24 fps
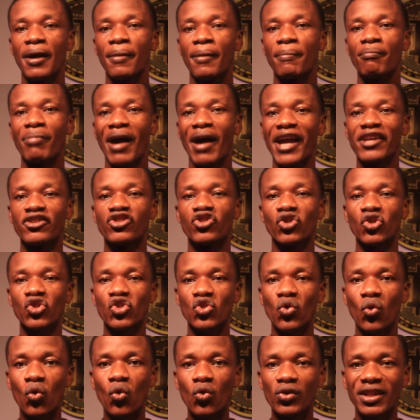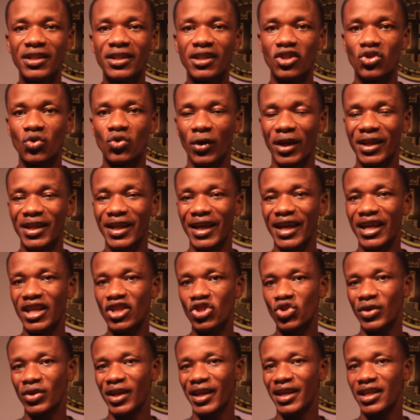by just holding the token
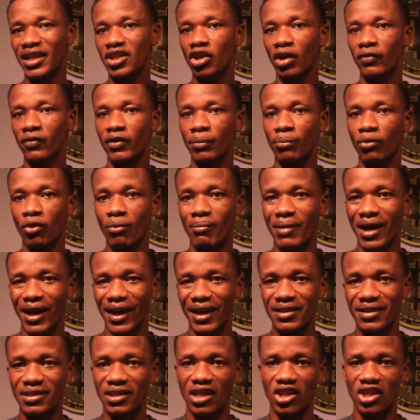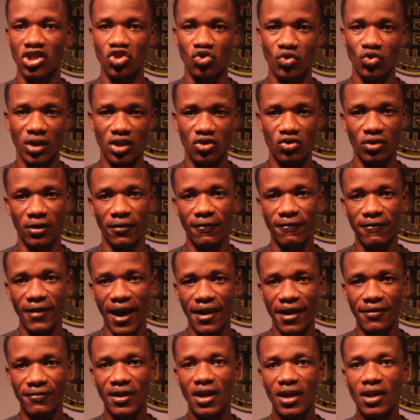into the heat of the bull market in
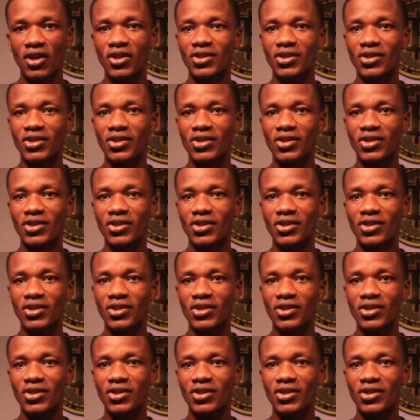2025.